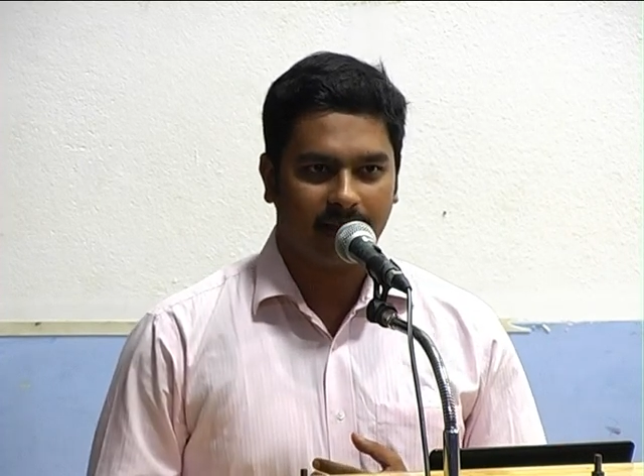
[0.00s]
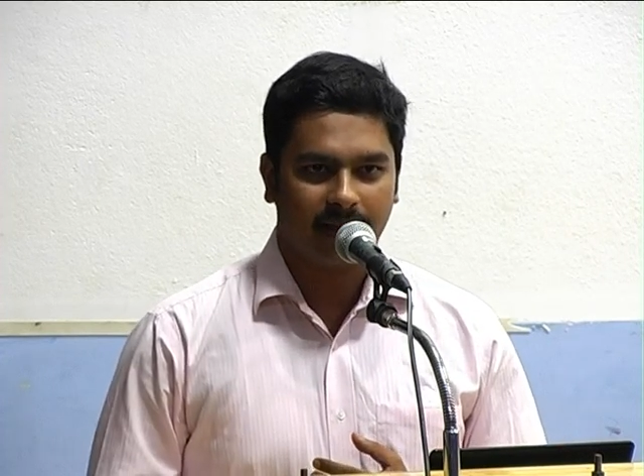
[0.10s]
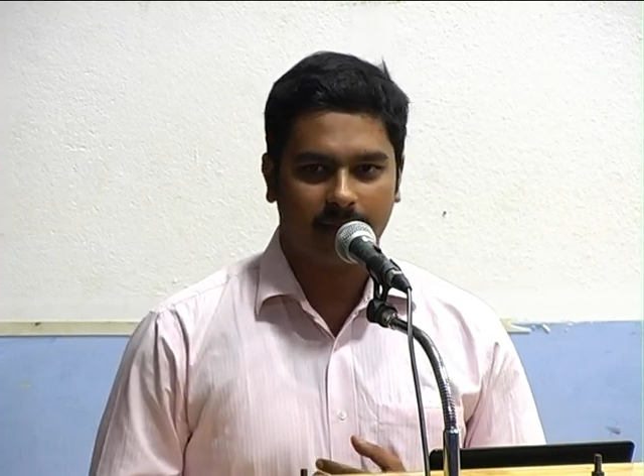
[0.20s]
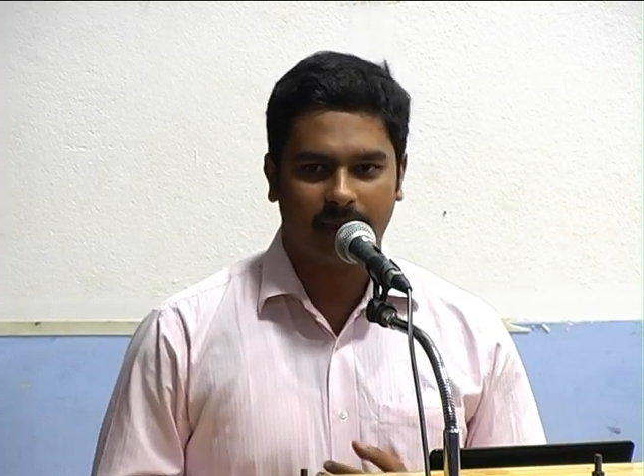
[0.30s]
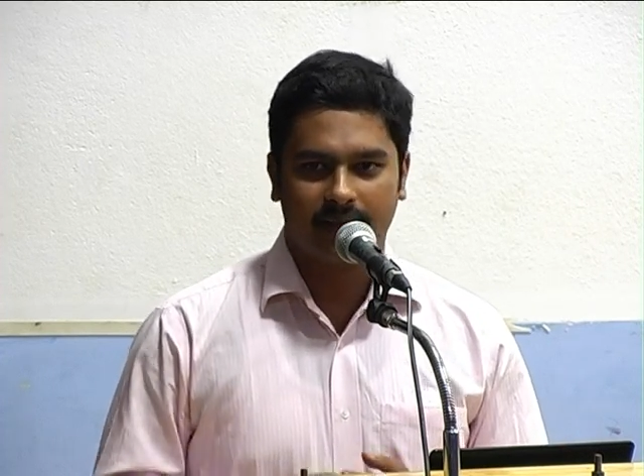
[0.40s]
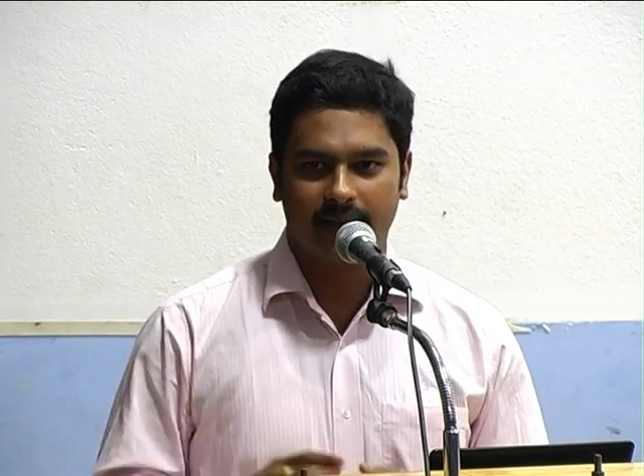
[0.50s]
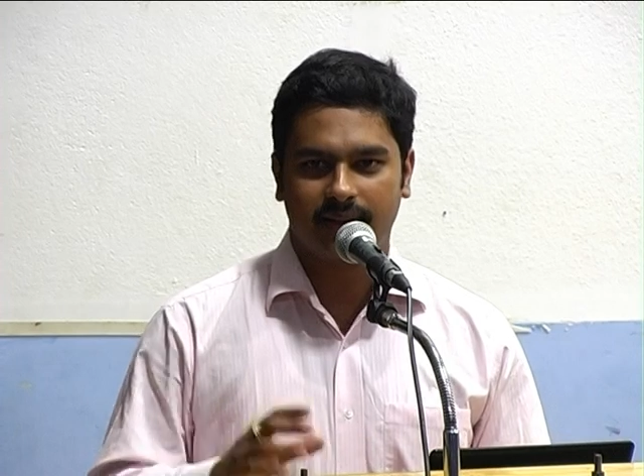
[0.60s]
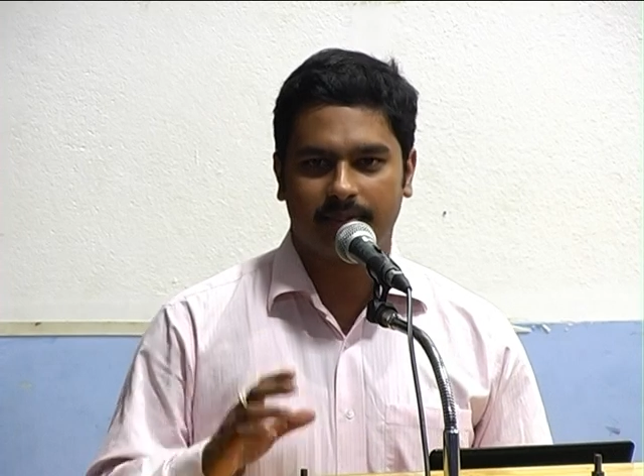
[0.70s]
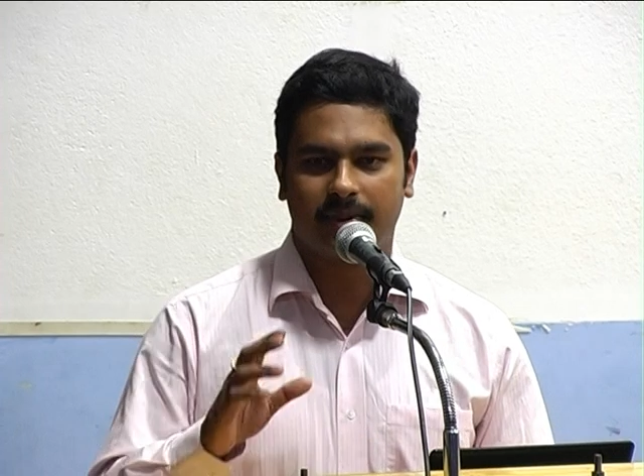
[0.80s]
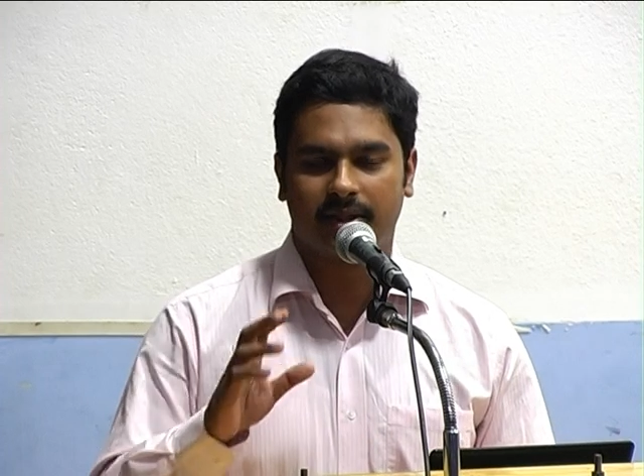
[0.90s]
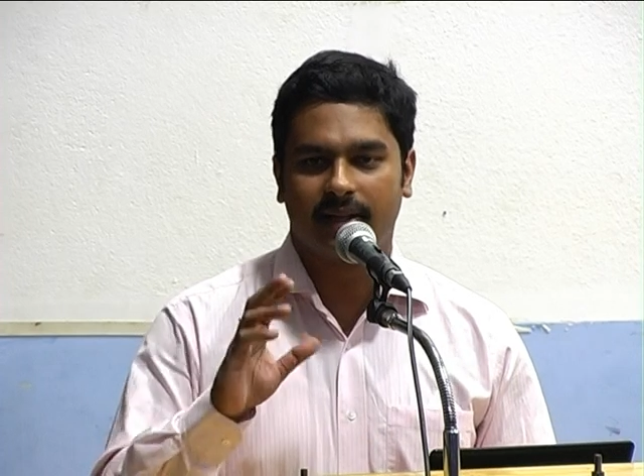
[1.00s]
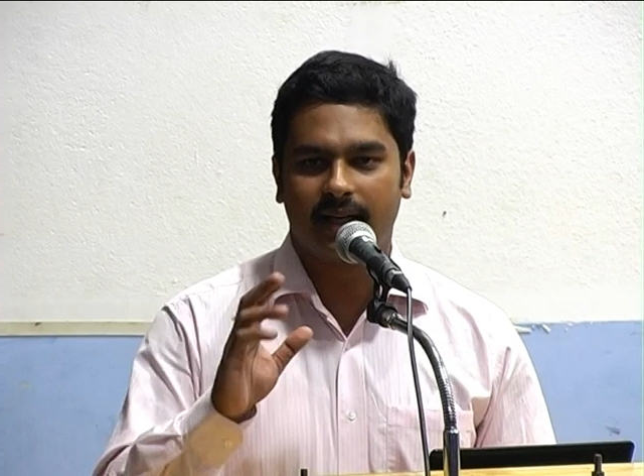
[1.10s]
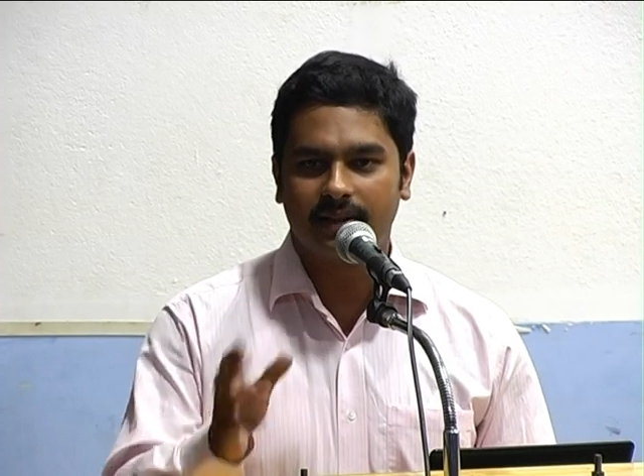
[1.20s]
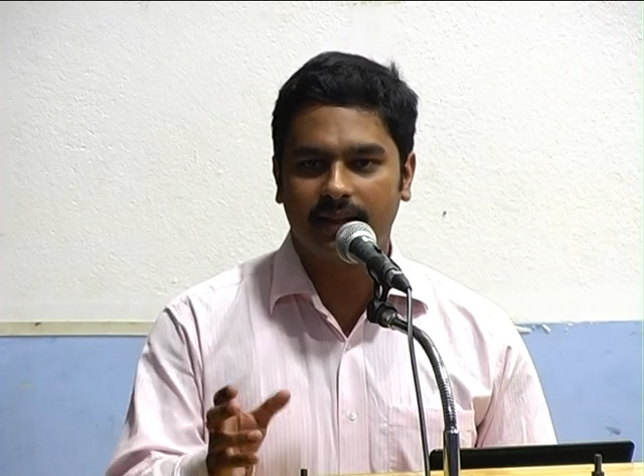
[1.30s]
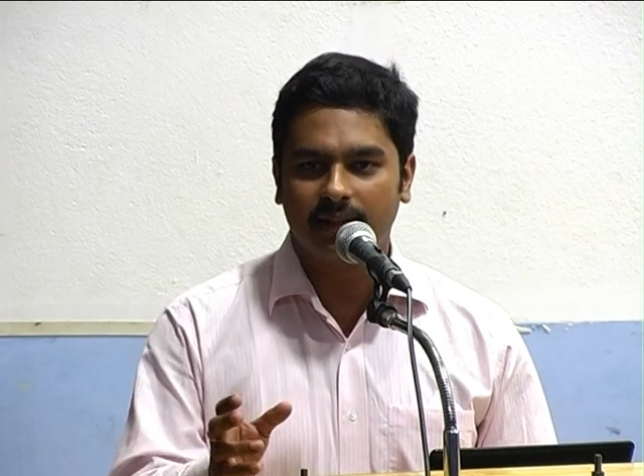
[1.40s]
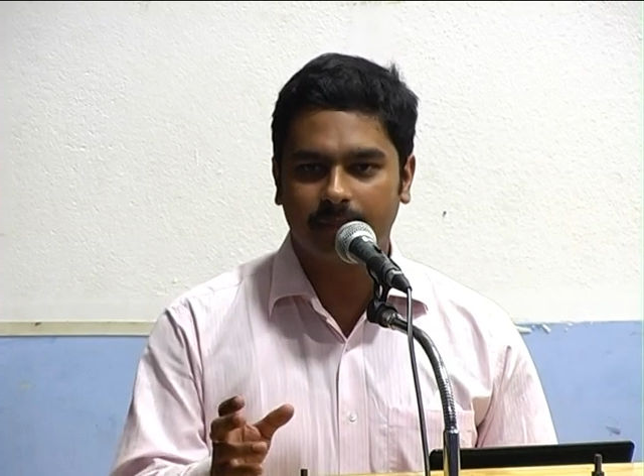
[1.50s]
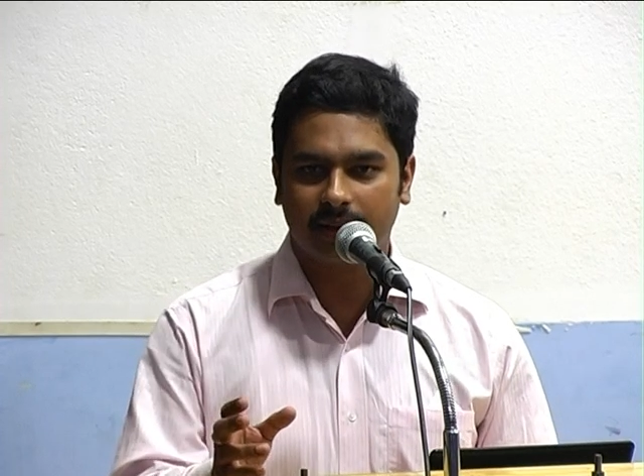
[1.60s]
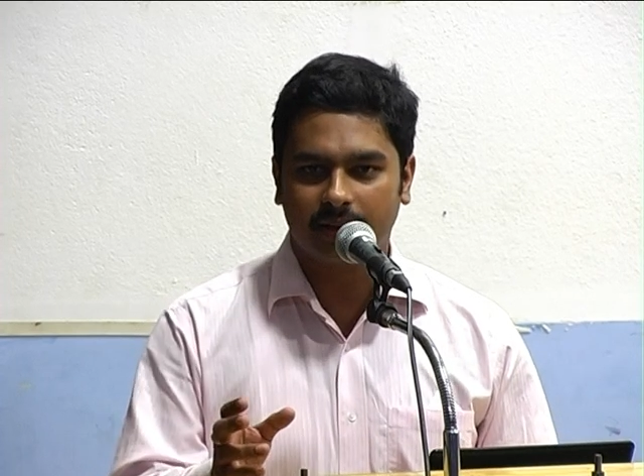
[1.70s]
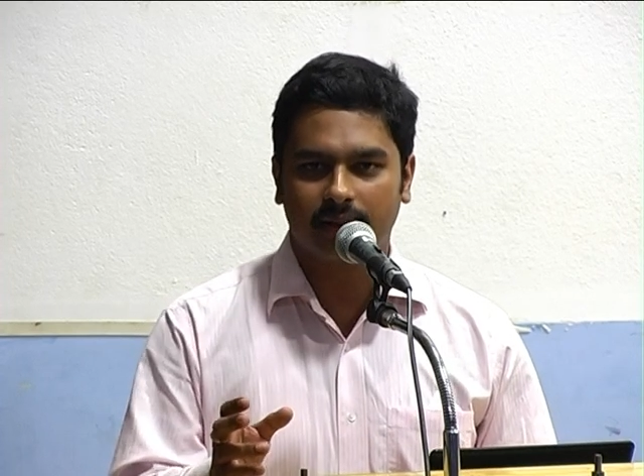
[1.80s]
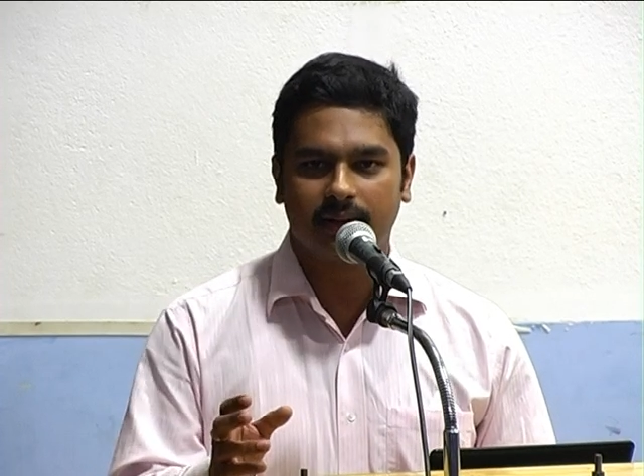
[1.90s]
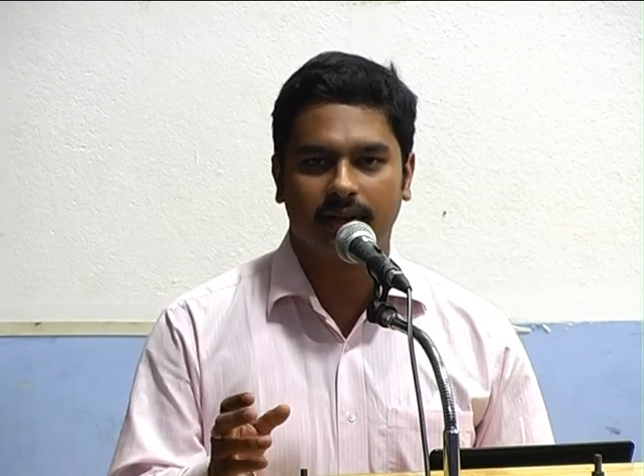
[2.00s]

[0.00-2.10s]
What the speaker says: And whereas specializing in a particular